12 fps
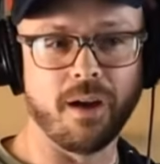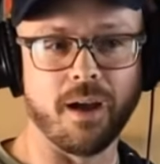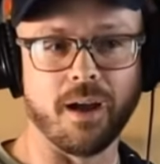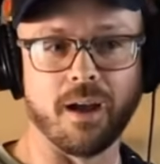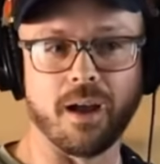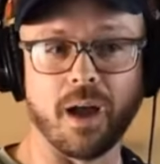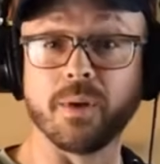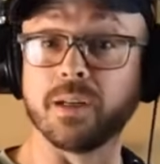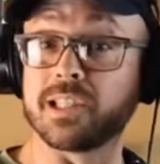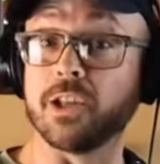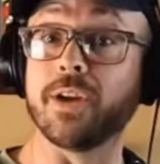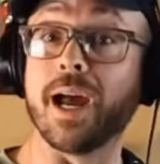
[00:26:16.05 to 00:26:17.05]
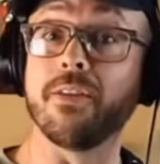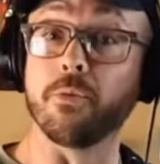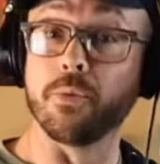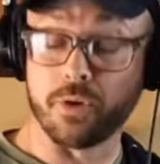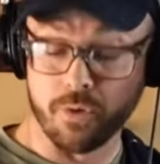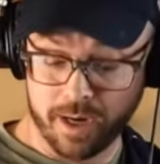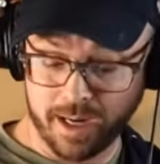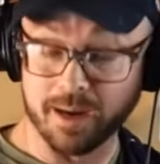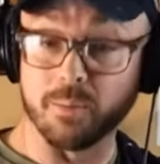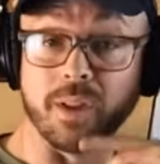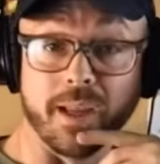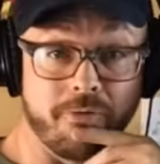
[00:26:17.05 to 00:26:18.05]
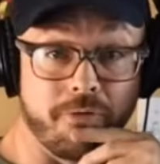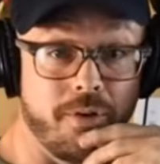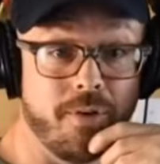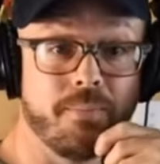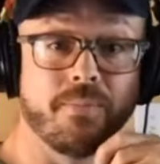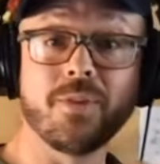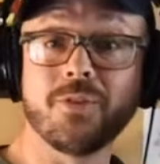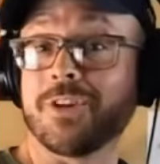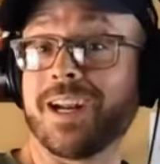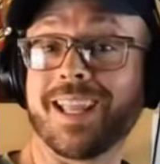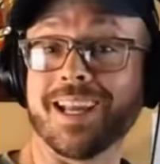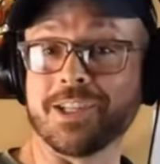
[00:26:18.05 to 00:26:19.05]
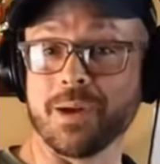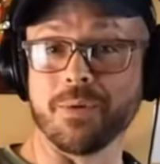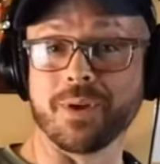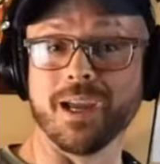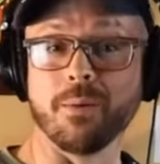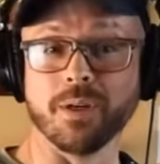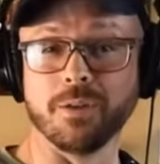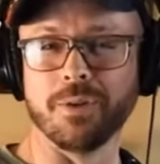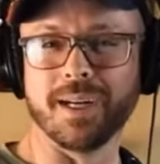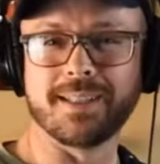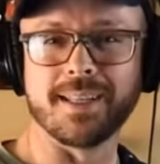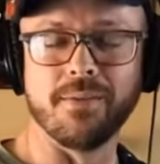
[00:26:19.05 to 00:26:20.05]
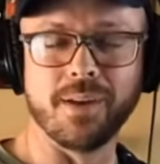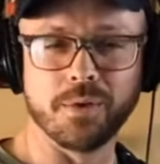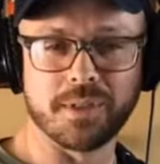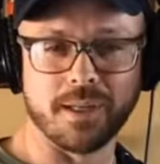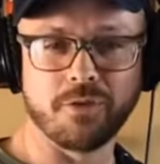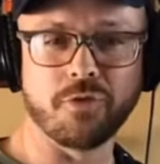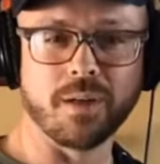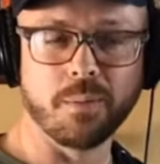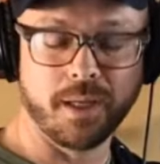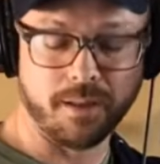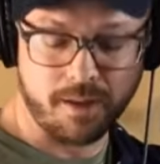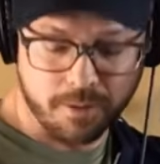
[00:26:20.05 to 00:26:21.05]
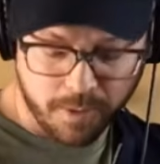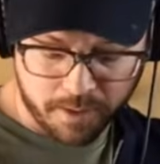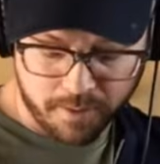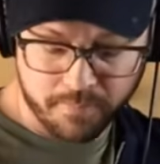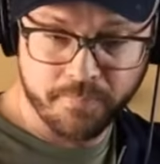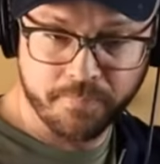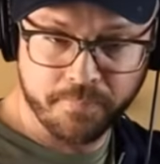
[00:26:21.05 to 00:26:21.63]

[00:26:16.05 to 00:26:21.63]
I'm going to slow down the recording and play it for you. Try to catch up, okay? I'm going to do it at 70%. Try to play along with it.